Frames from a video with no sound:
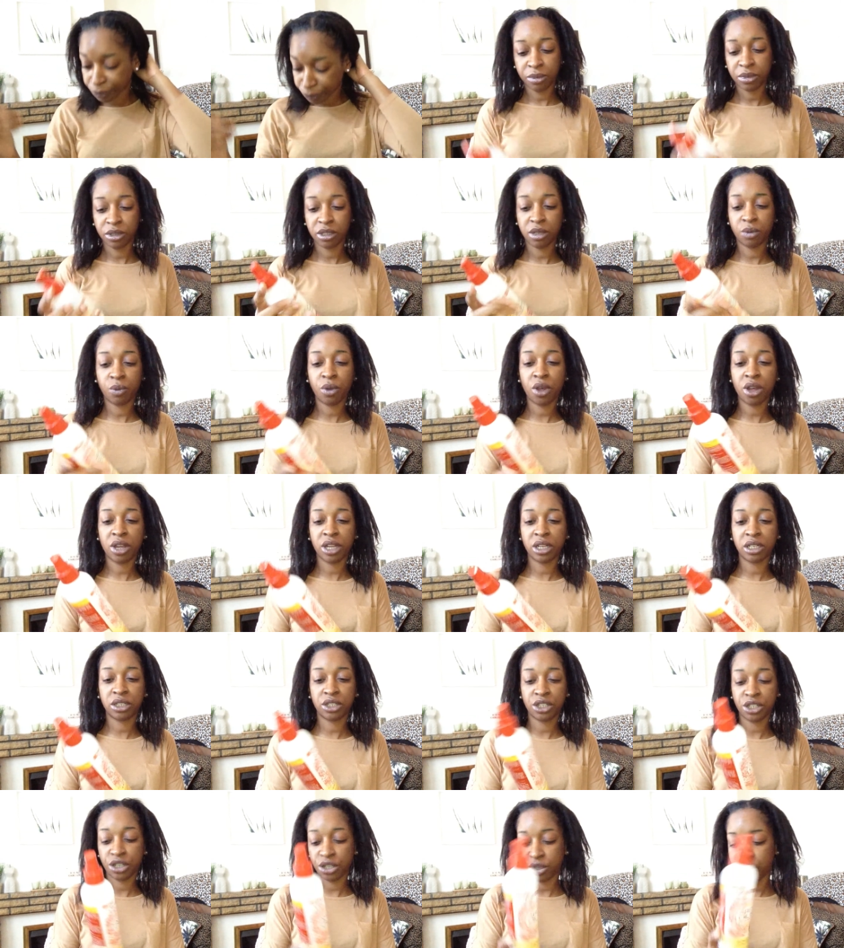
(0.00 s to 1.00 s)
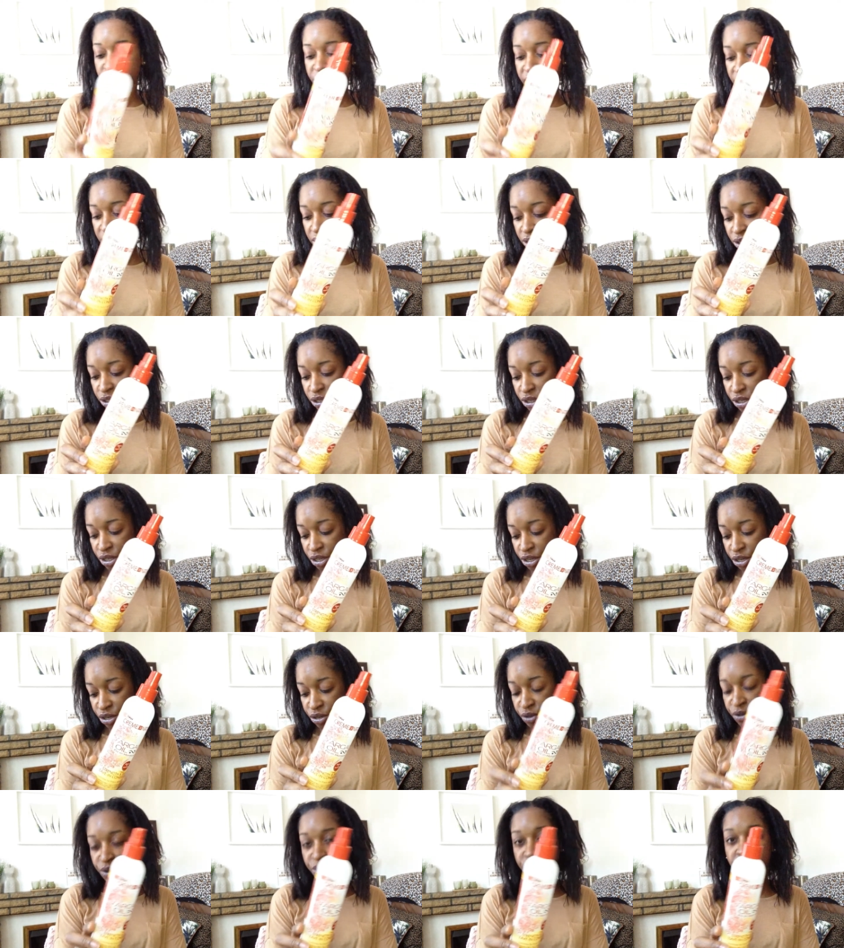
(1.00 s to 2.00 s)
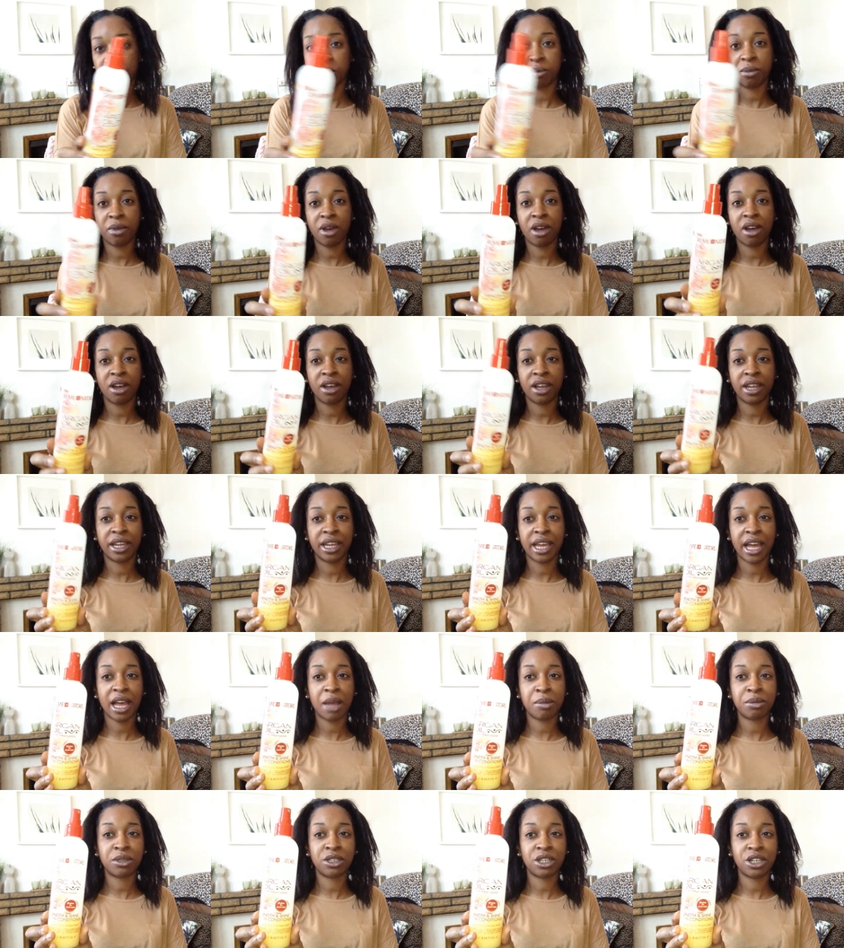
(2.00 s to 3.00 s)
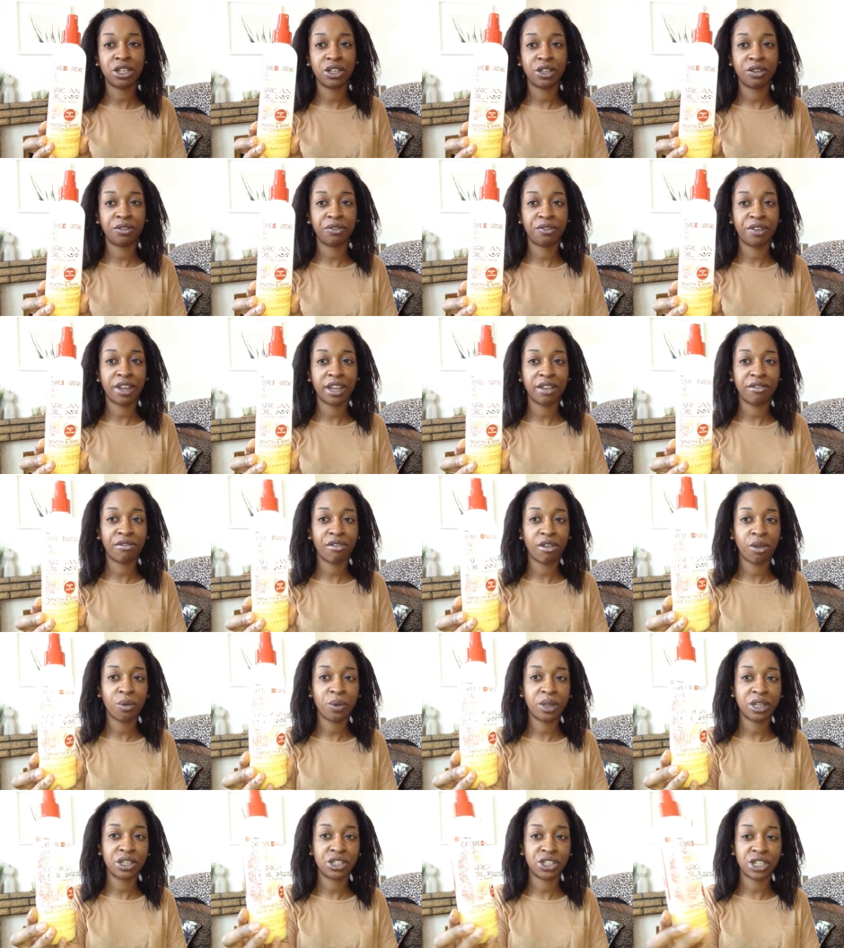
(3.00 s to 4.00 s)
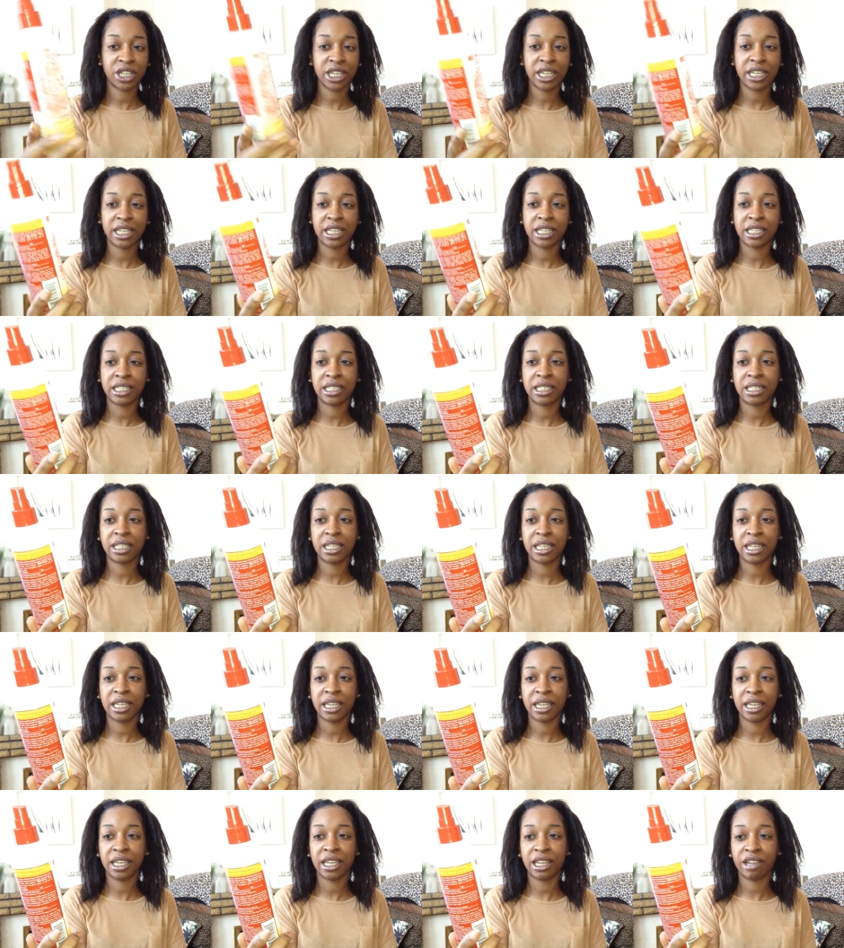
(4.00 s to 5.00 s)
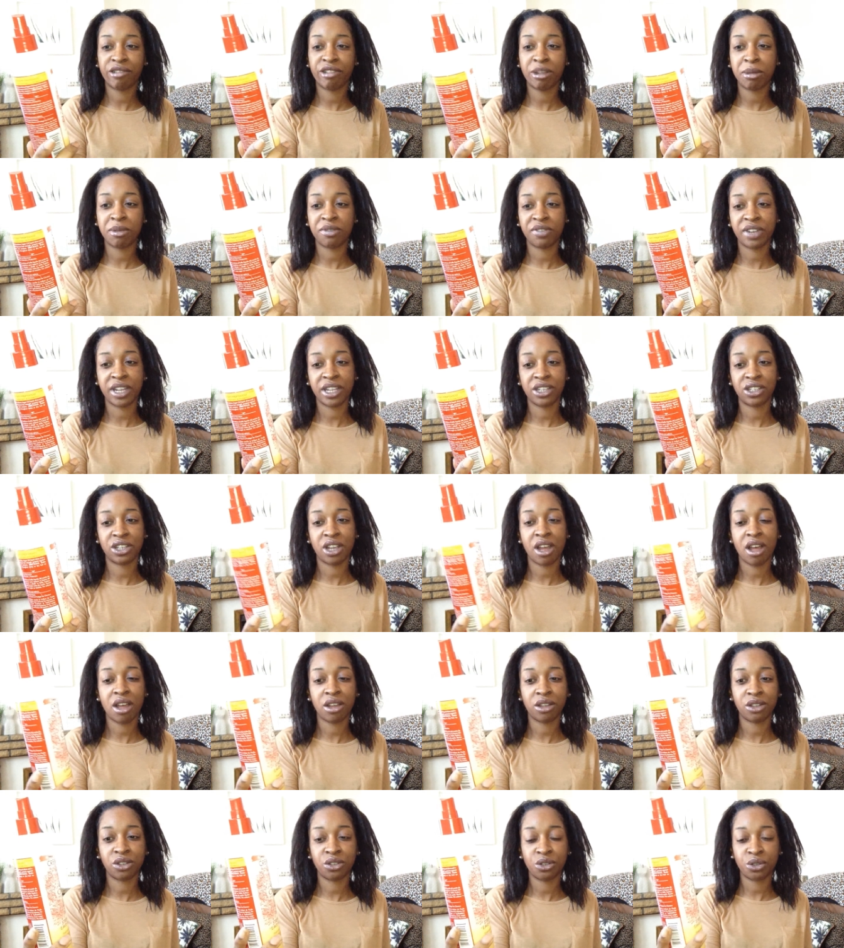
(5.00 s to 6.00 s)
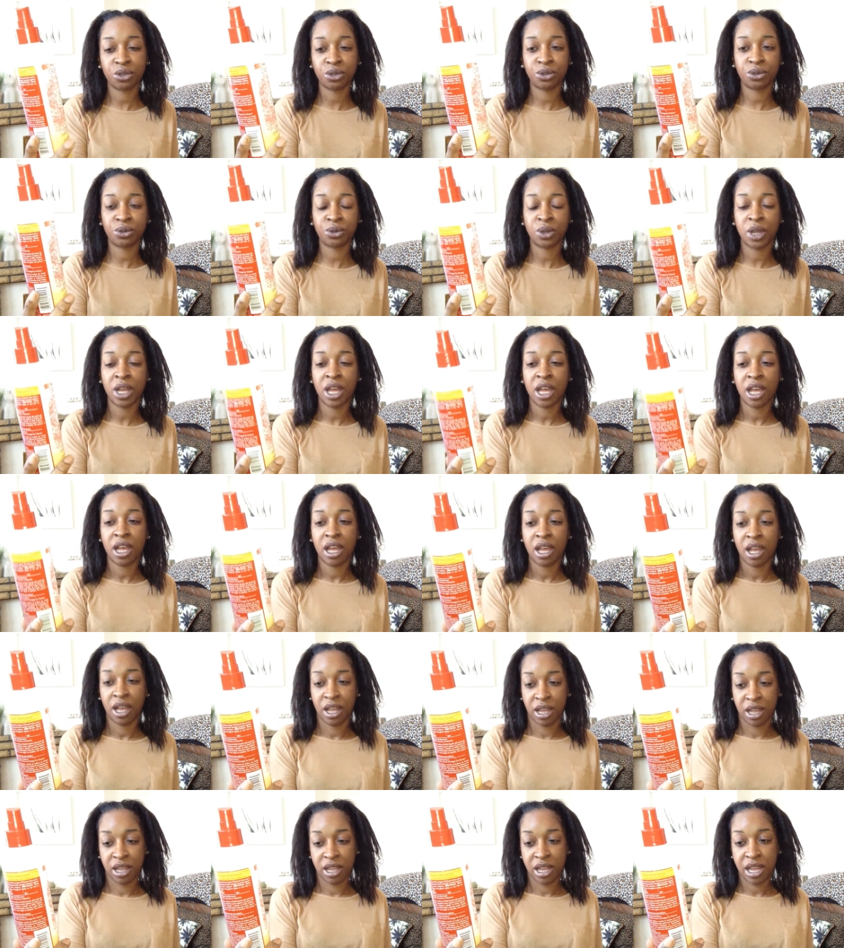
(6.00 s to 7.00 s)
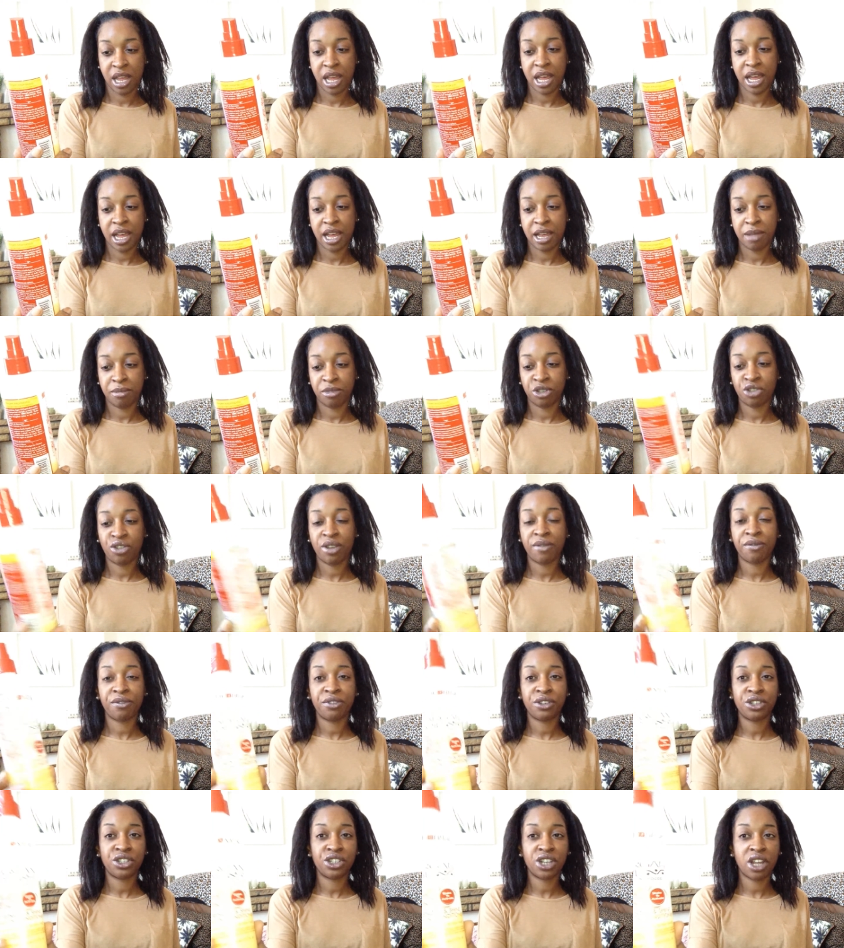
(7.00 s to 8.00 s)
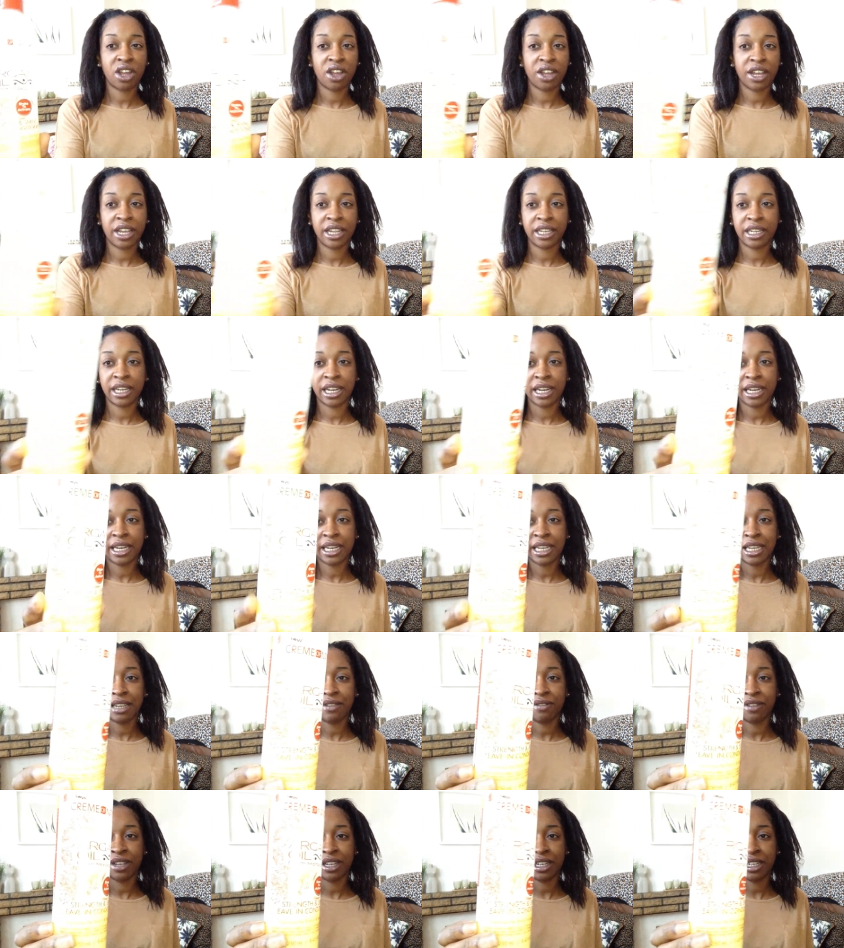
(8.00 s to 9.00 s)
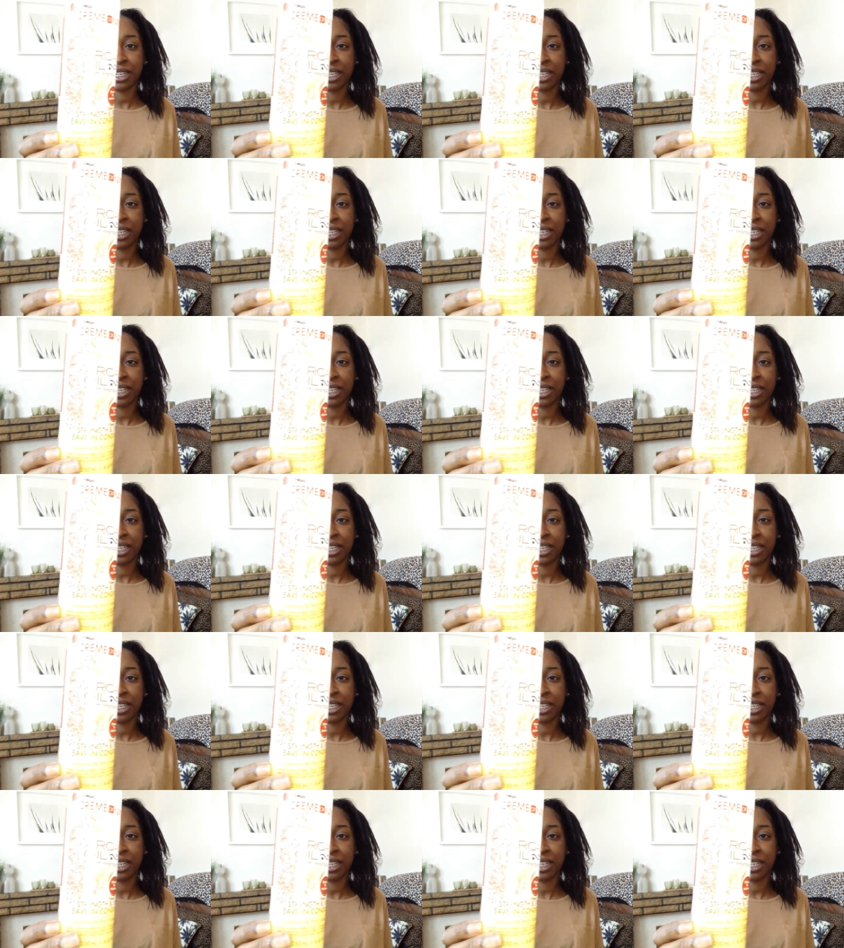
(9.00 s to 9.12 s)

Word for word: So what I do is to use my absolute favourite, which is the Cream of Nature Arganol um, Strength and Shine Leave-In